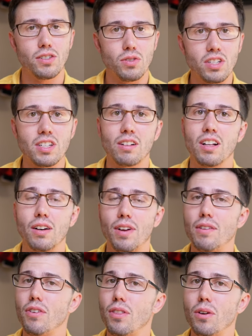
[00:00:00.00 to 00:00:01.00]
So just to
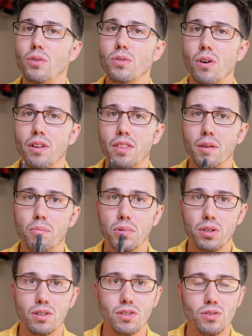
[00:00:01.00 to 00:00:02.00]
clarify, for those on the
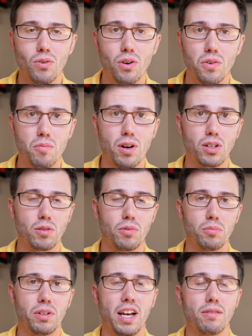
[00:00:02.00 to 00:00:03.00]
Boox or
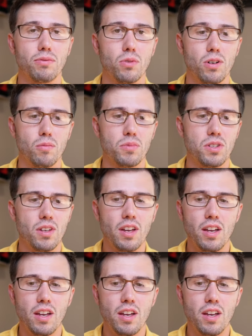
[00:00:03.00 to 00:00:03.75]
reMarkable platforms,